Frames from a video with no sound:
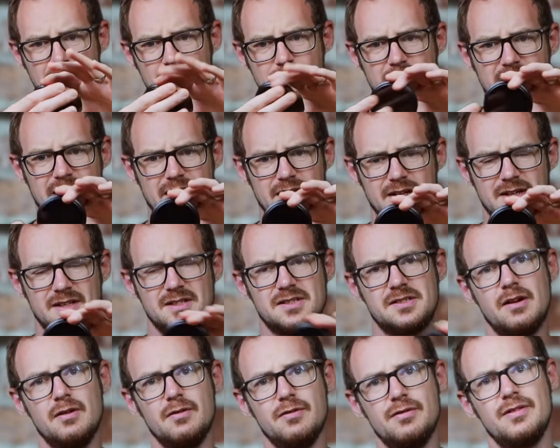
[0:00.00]
bigger,
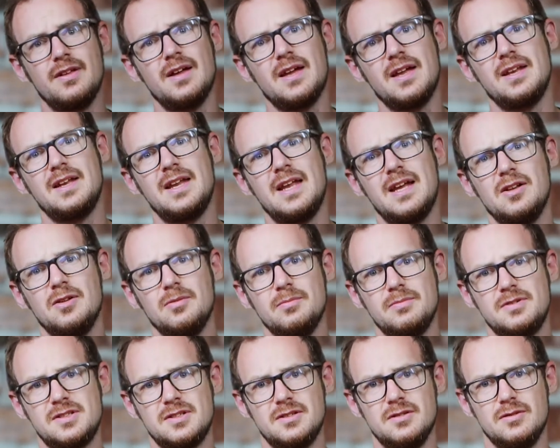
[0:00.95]
so that
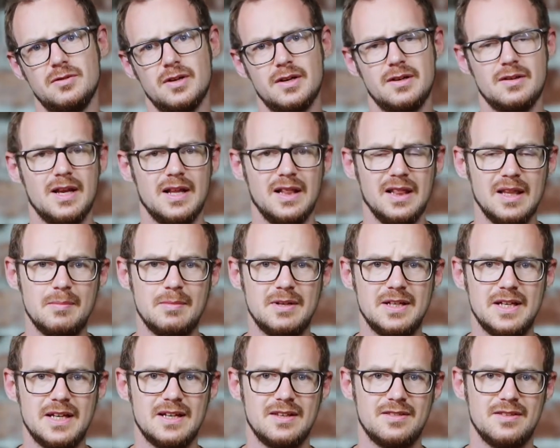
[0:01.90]
helps to
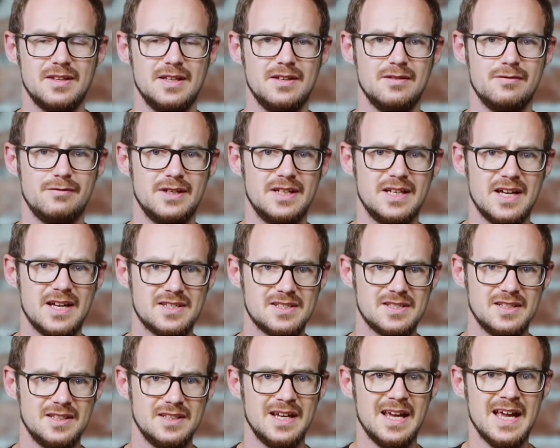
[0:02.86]
eliminate the
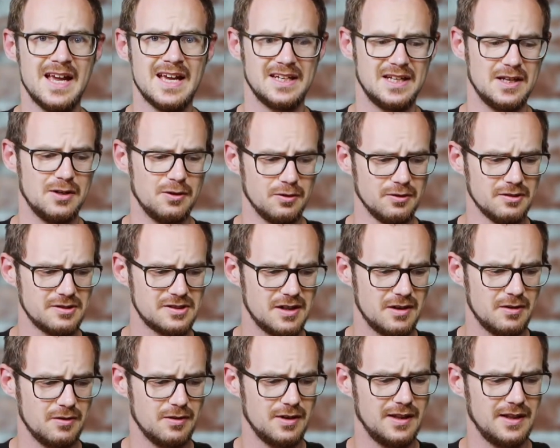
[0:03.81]
vignetting, and it
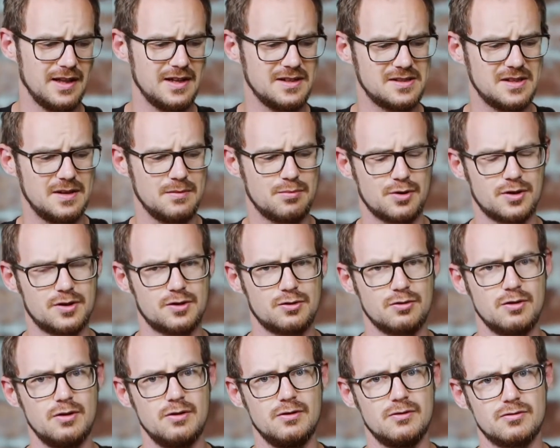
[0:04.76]
also lets it
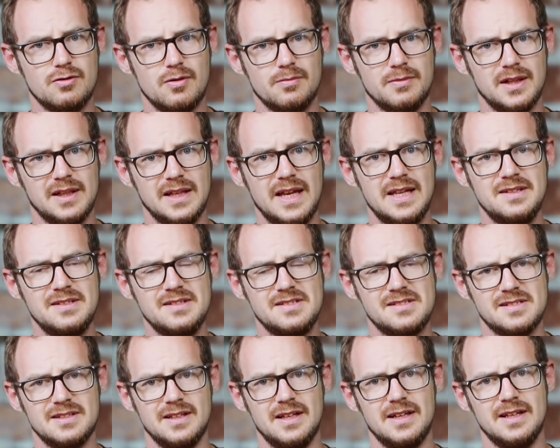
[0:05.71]
protrude from the lens
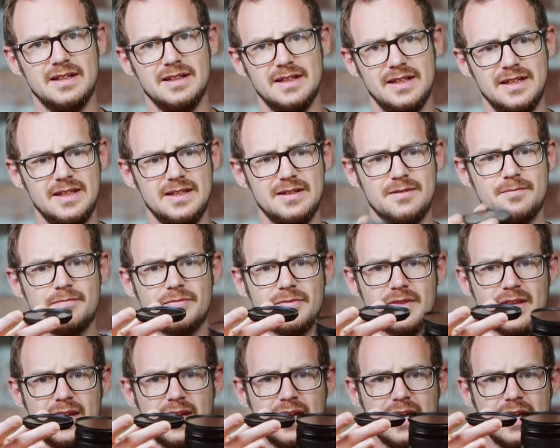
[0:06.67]
slightly,
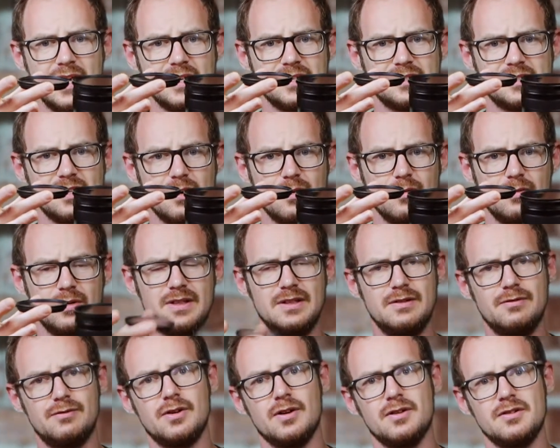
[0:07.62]
so
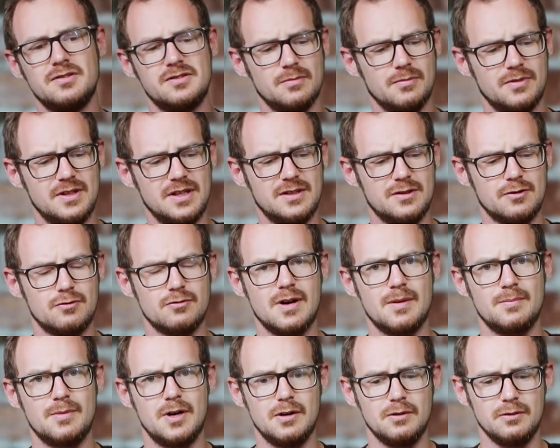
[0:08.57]
you've got something to
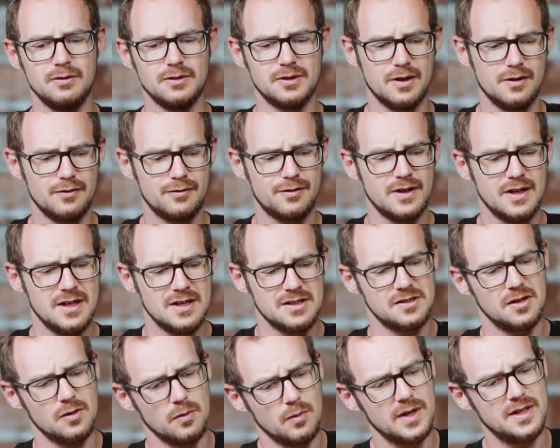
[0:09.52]
grab hold of.
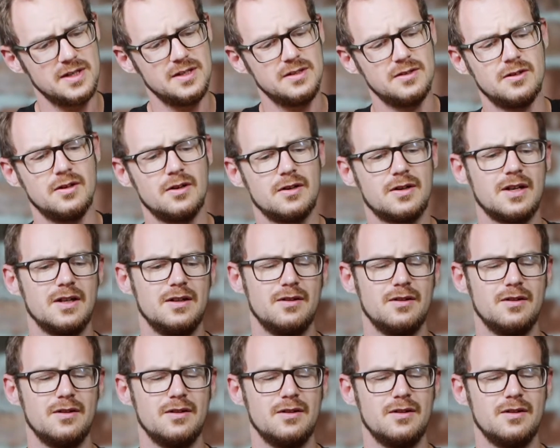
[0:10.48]
So when you've